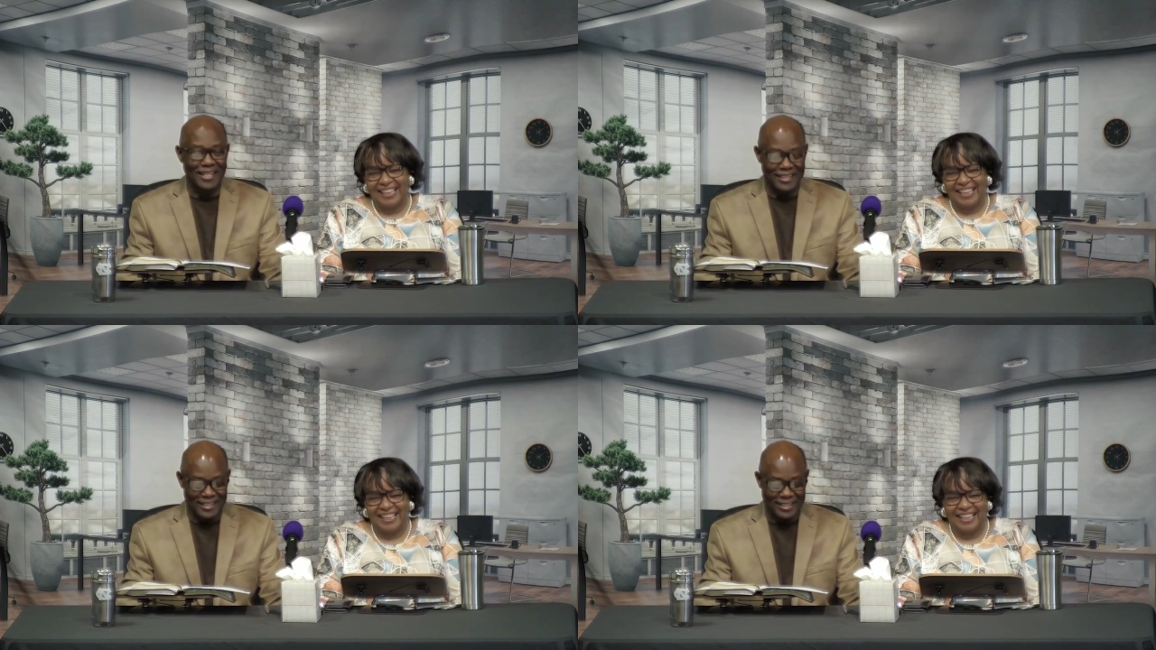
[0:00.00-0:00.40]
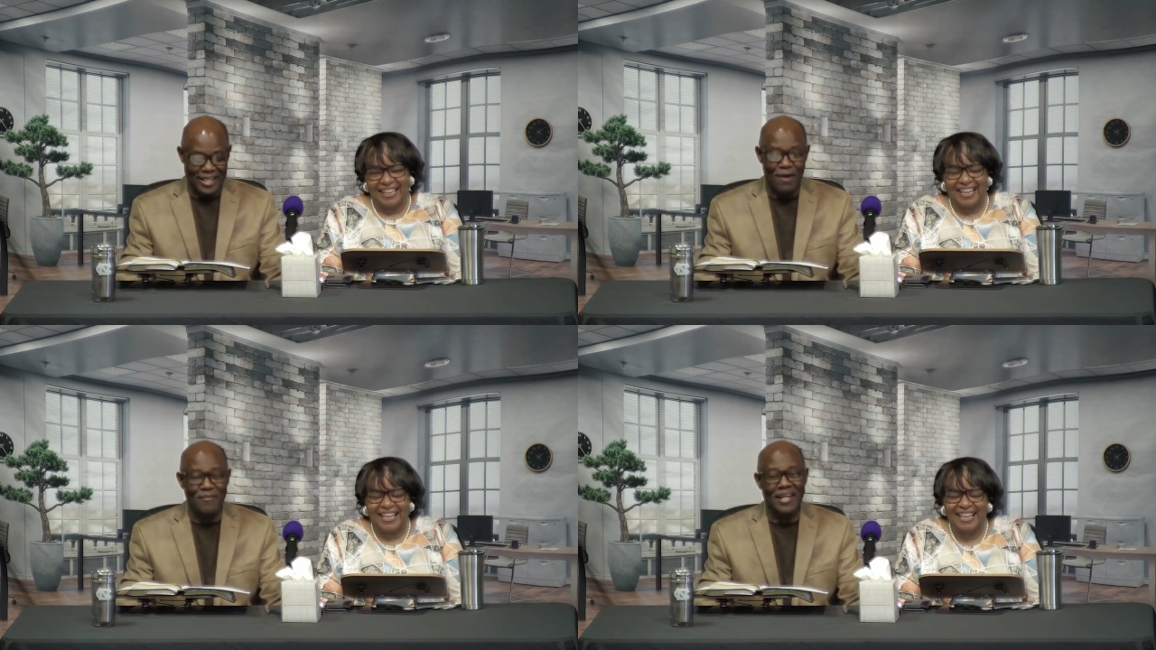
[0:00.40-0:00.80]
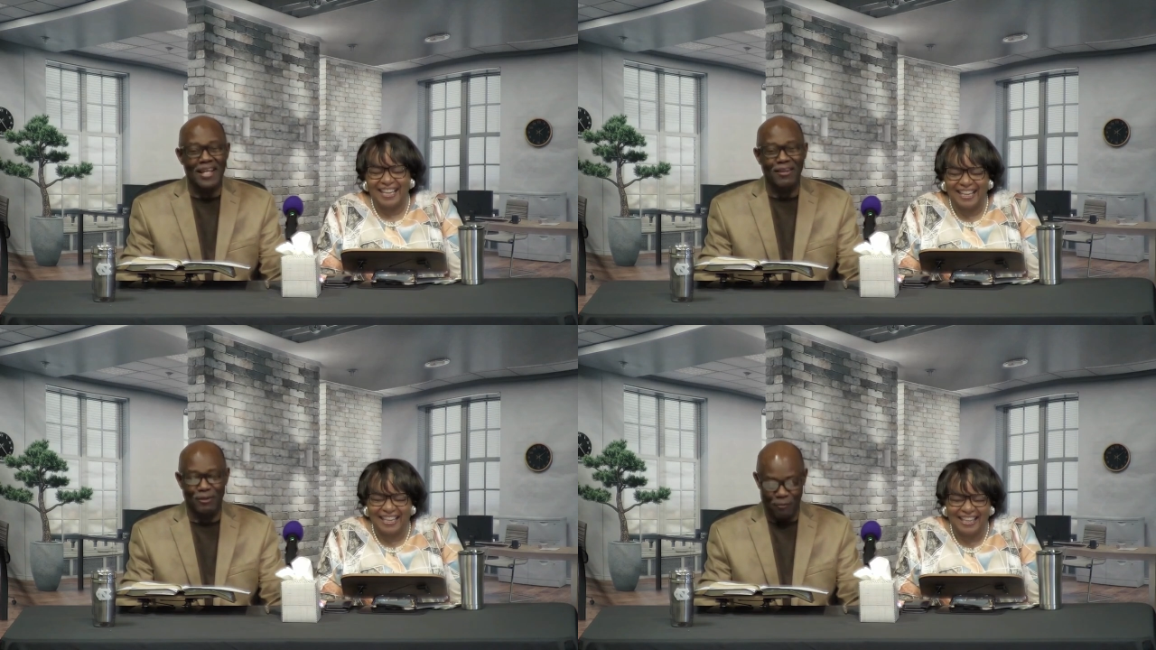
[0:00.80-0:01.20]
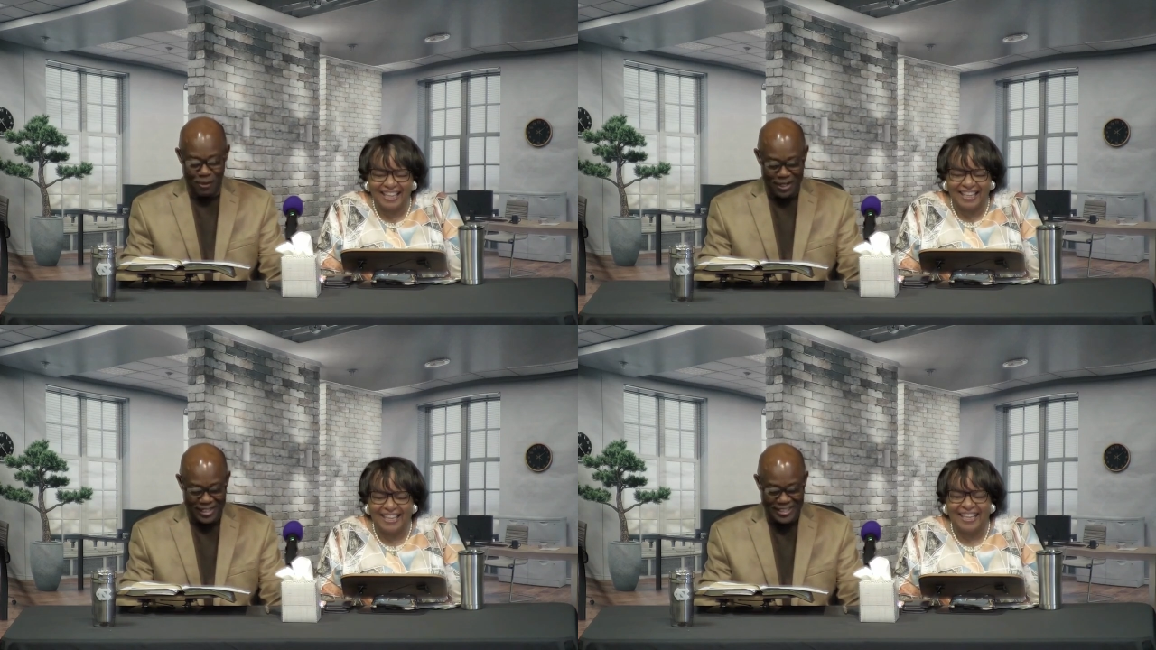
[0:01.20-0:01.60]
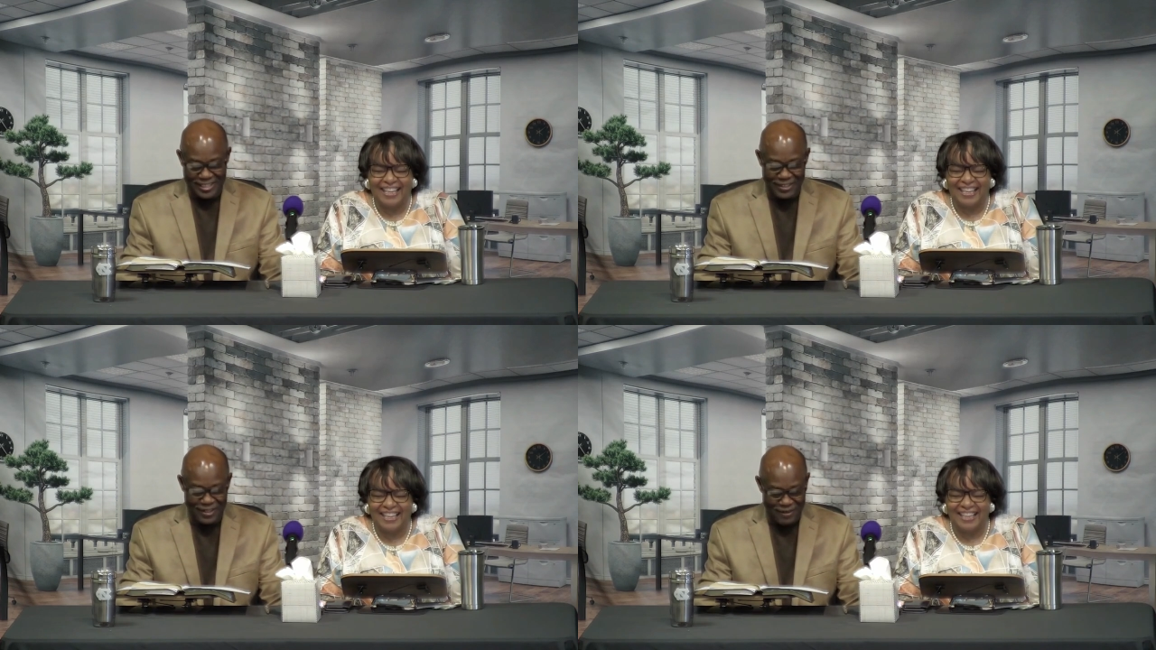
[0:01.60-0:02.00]
Speaker 1: This time it ain't gonna work. I said,
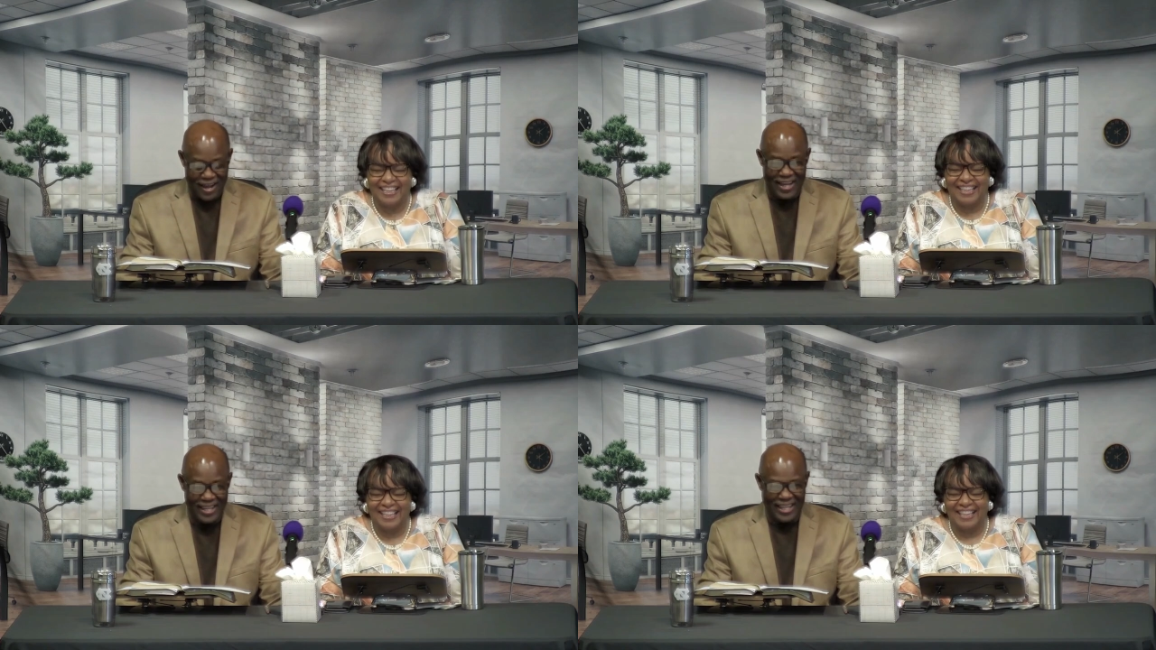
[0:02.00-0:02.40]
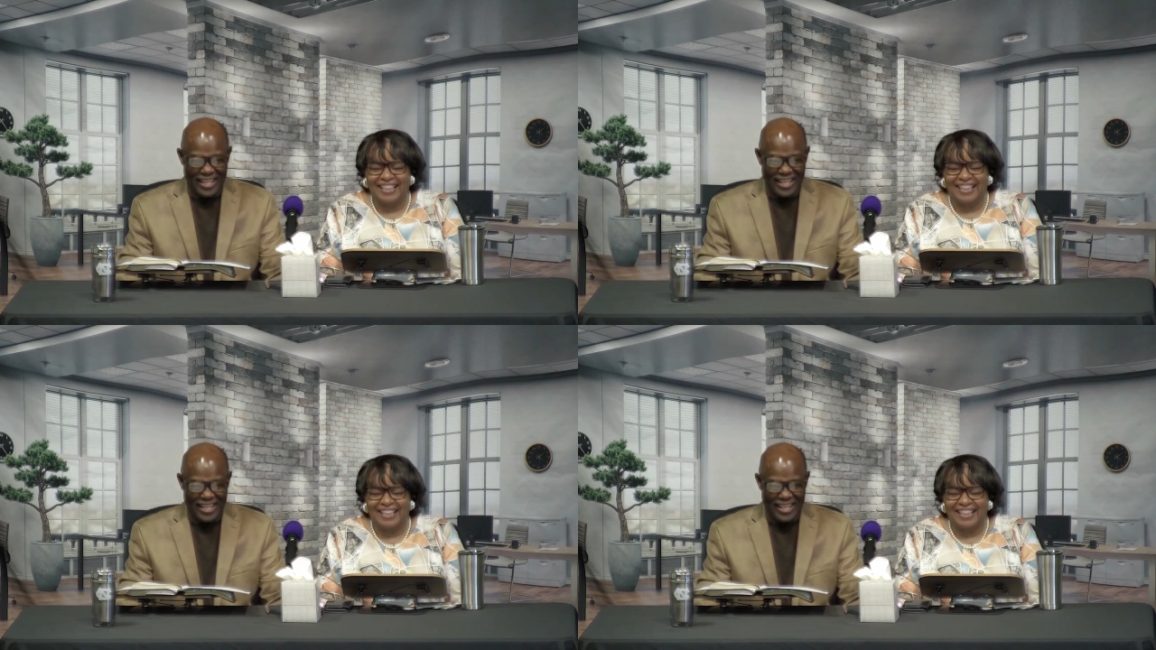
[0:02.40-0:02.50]
all right.